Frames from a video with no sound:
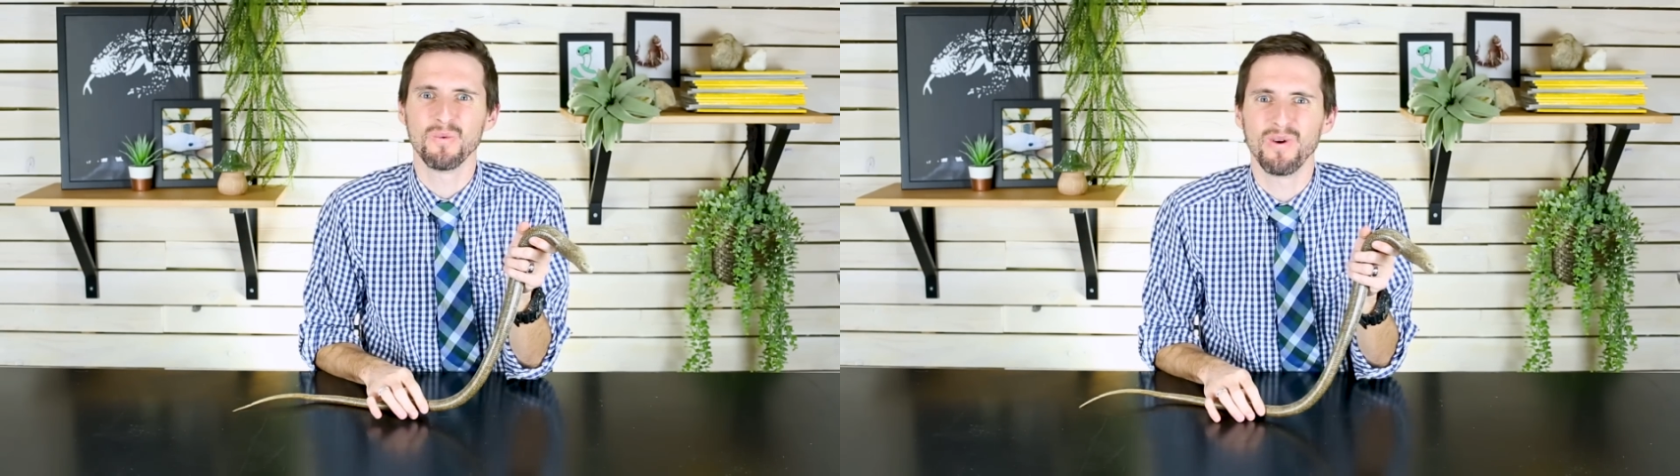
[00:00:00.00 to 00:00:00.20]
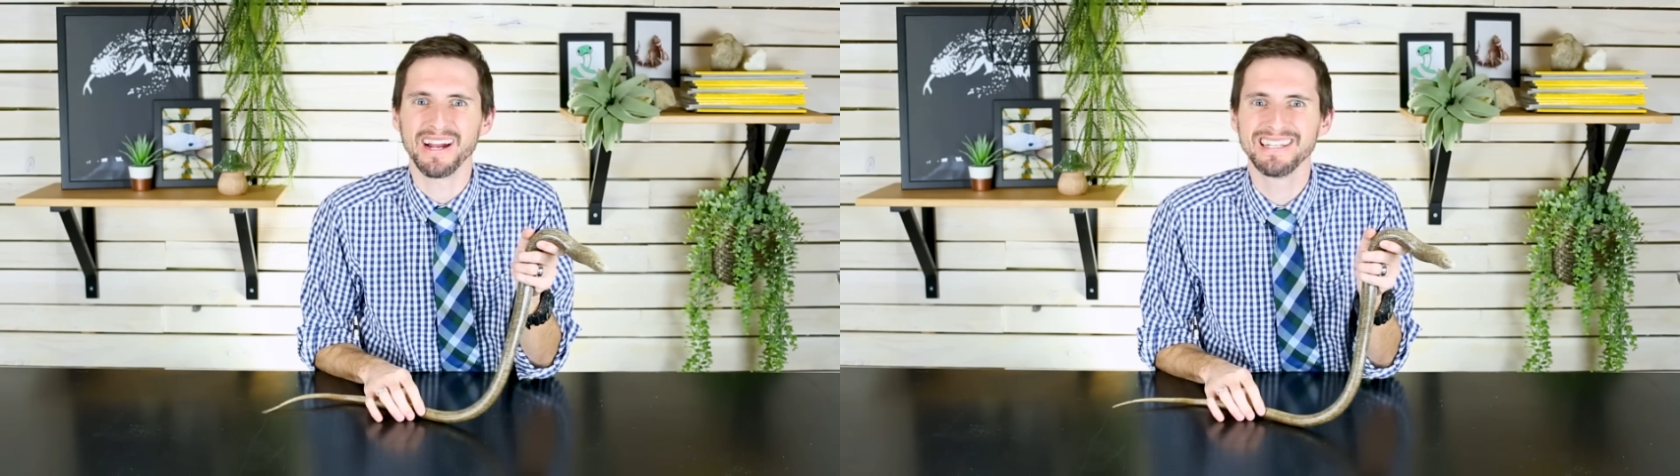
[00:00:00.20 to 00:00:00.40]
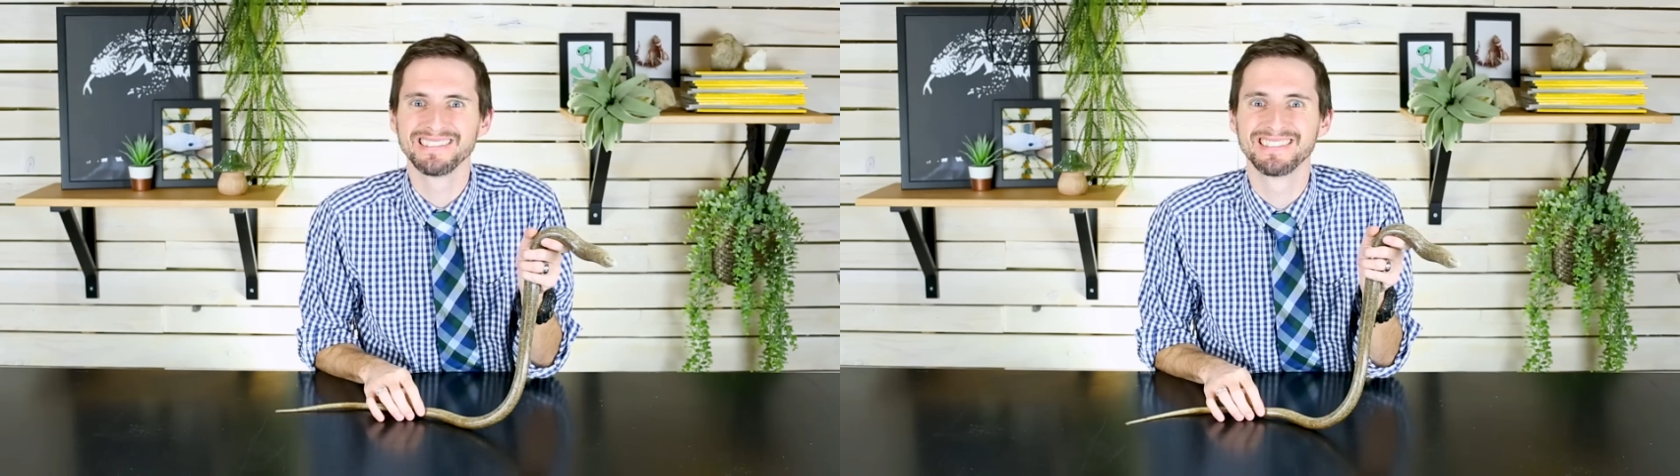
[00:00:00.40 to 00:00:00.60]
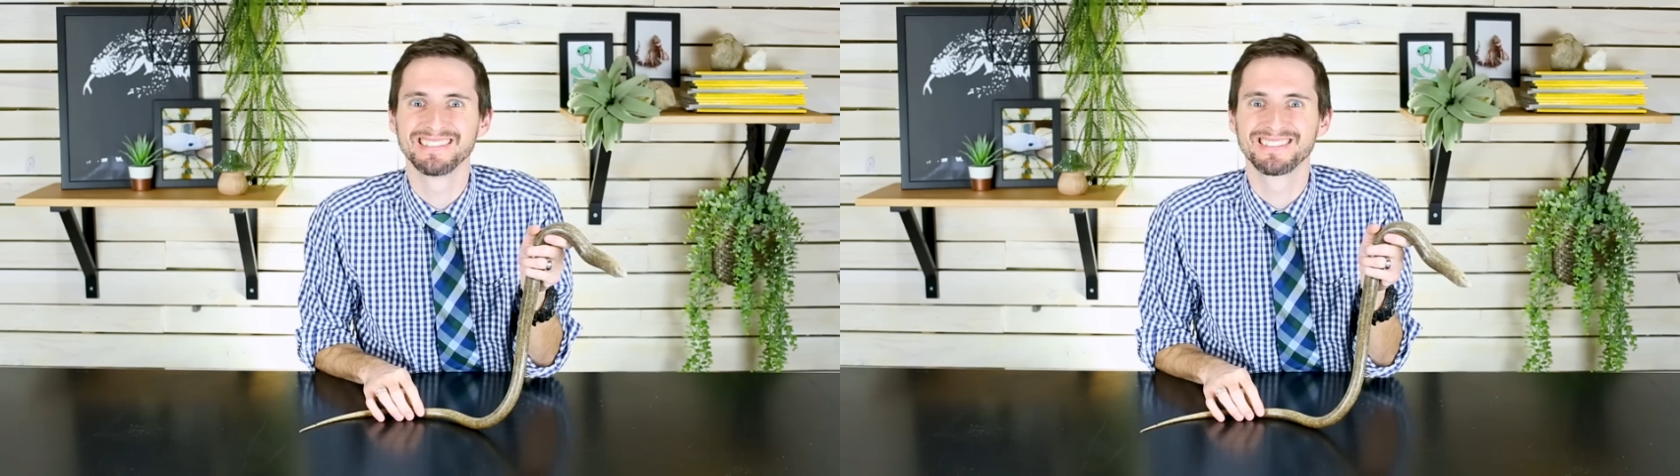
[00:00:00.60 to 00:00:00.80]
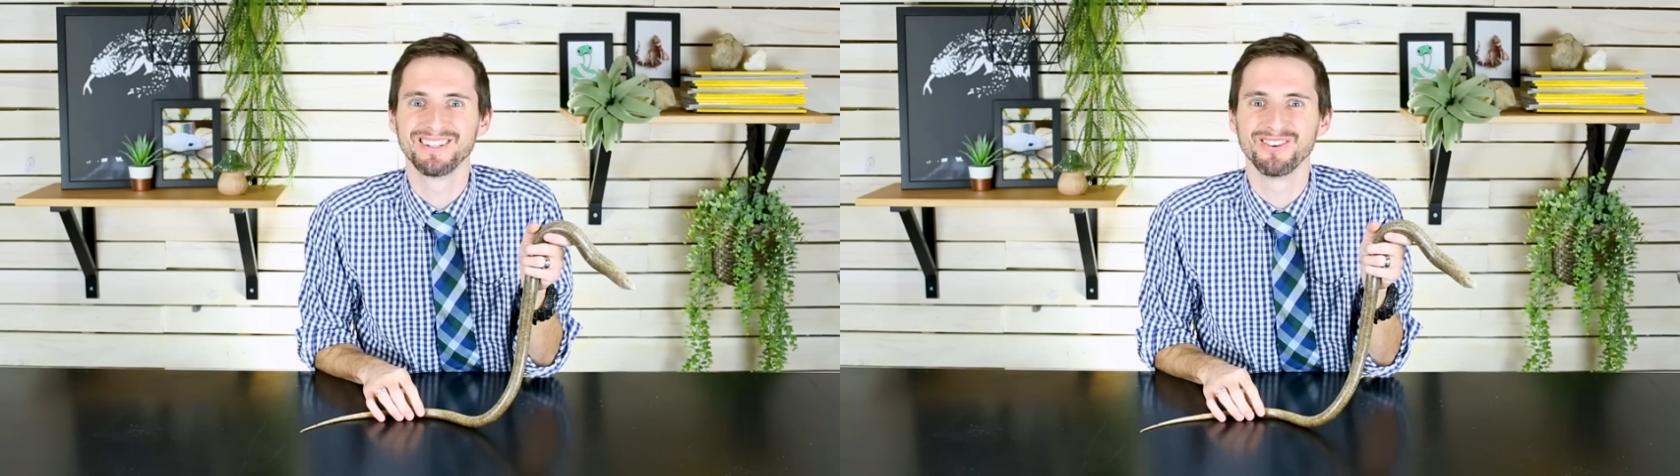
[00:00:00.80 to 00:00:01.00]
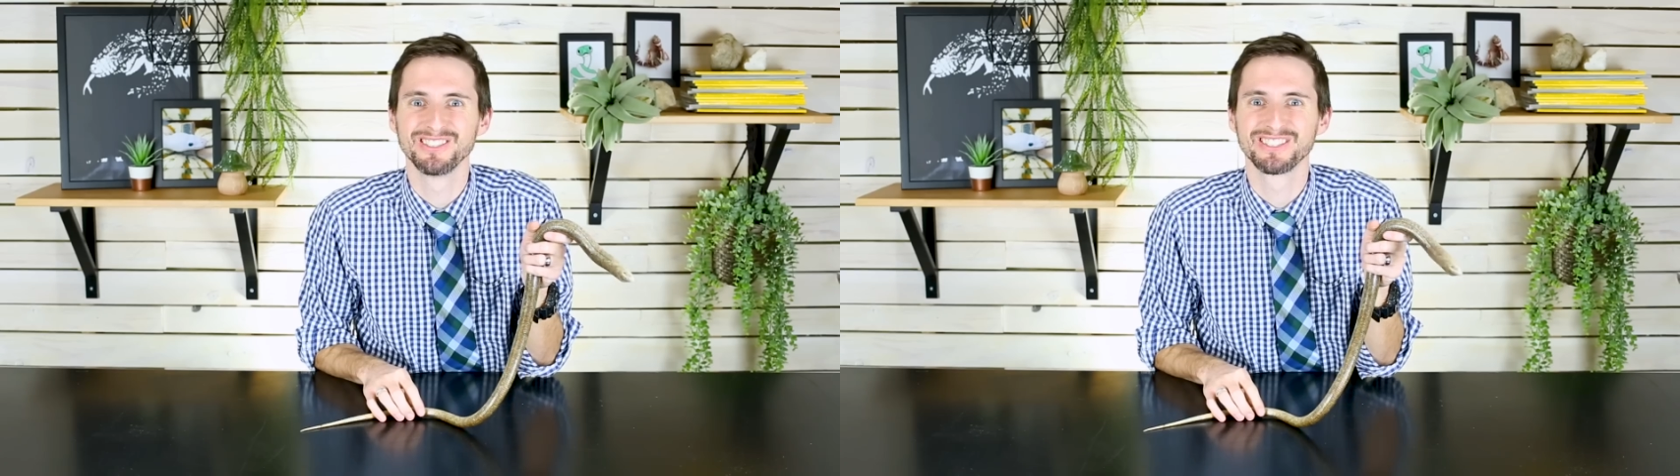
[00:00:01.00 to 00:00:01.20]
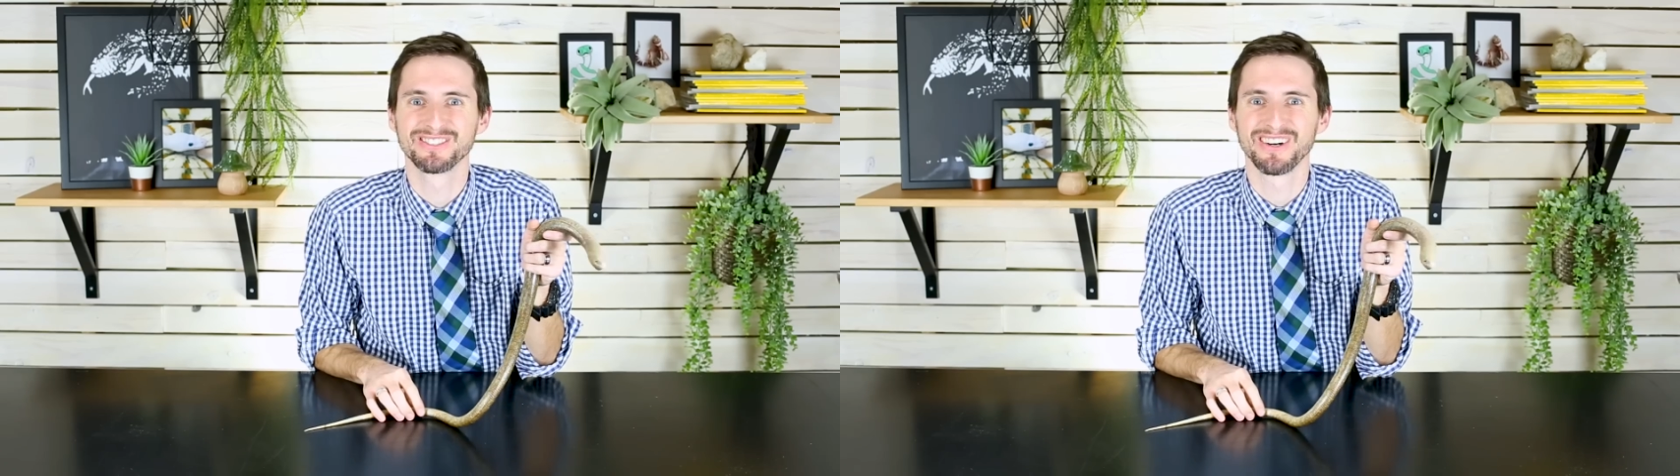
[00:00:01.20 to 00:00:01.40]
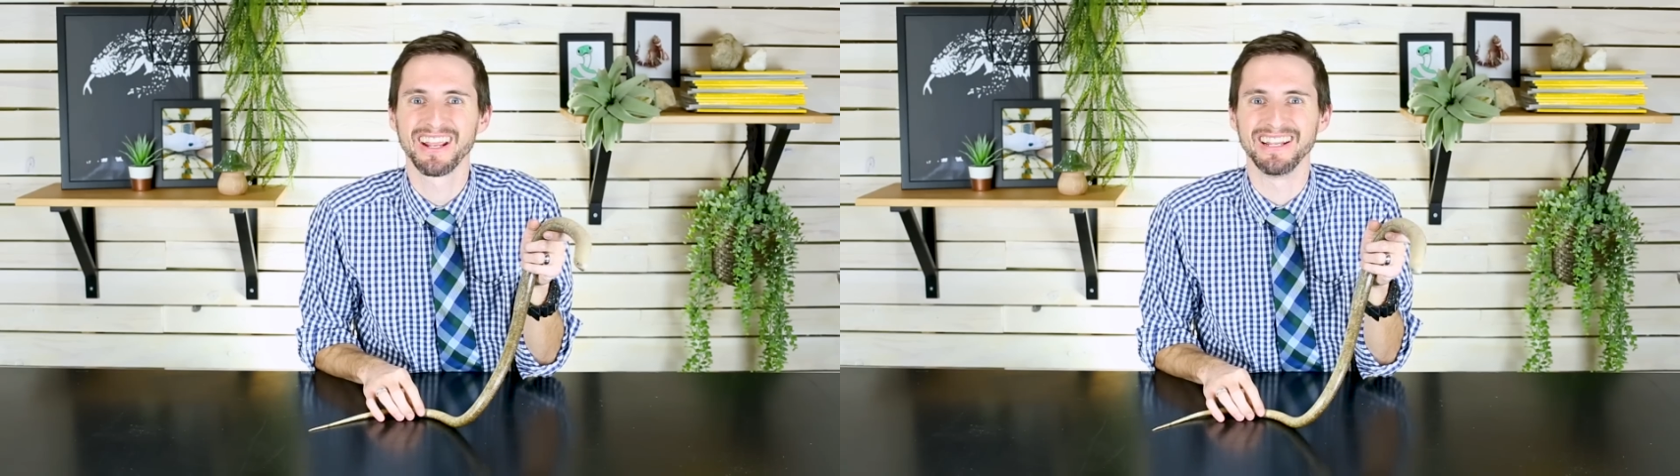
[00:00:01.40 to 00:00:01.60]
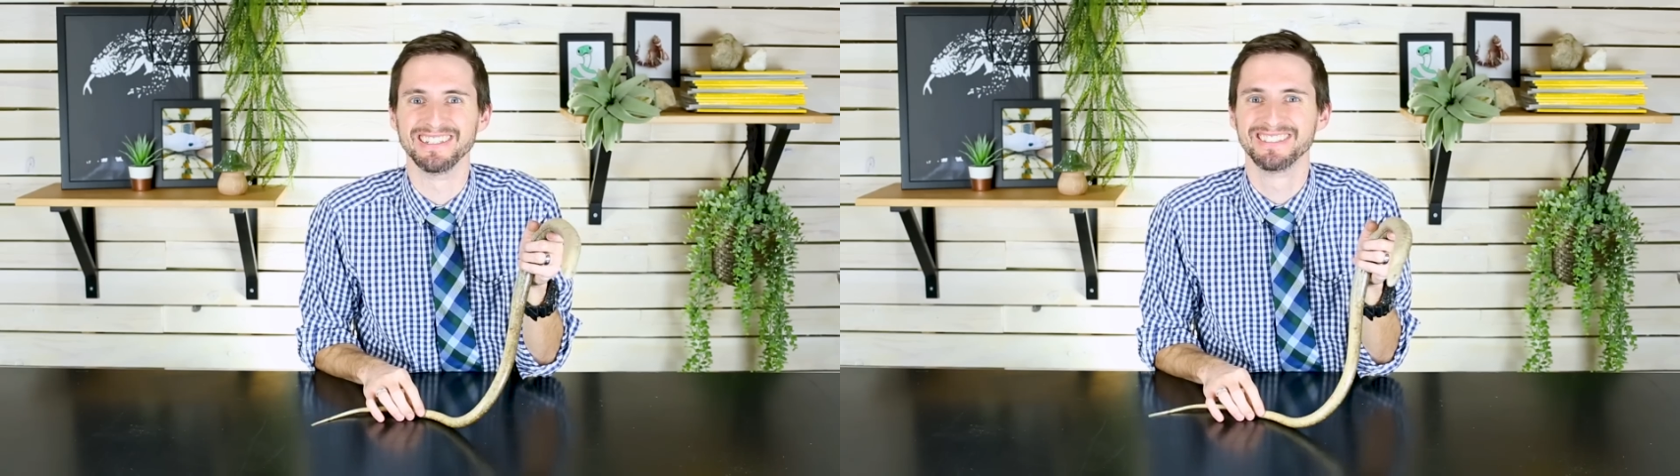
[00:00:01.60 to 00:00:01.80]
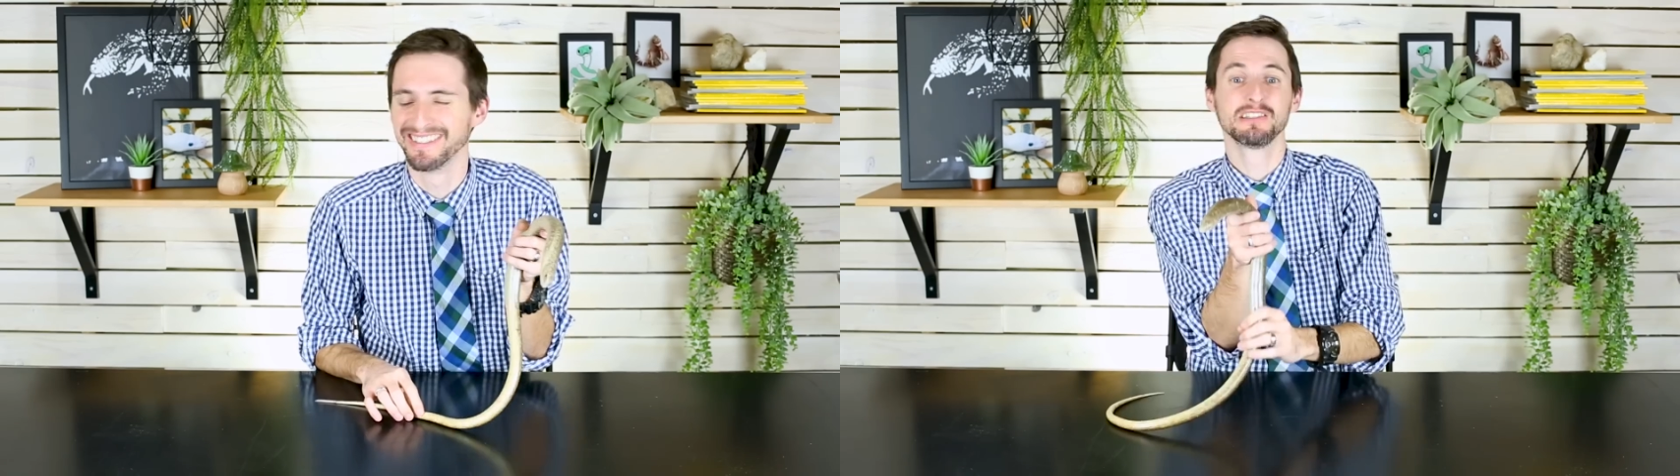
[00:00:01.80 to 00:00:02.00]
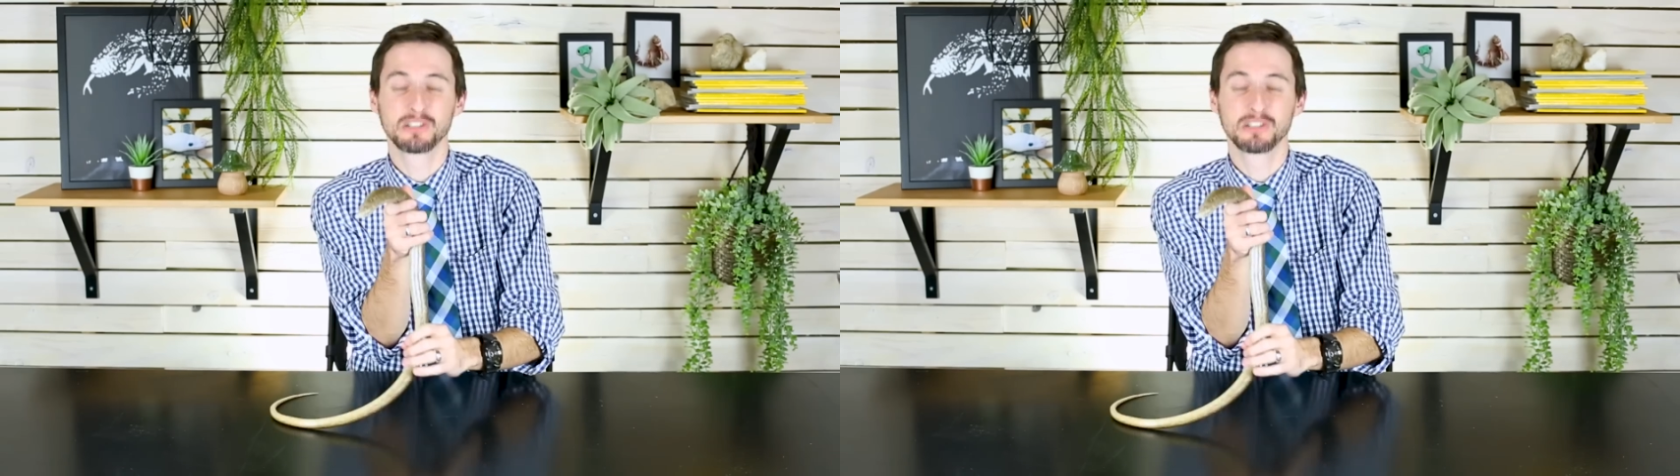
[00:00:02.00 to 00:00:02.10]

why is it so strange?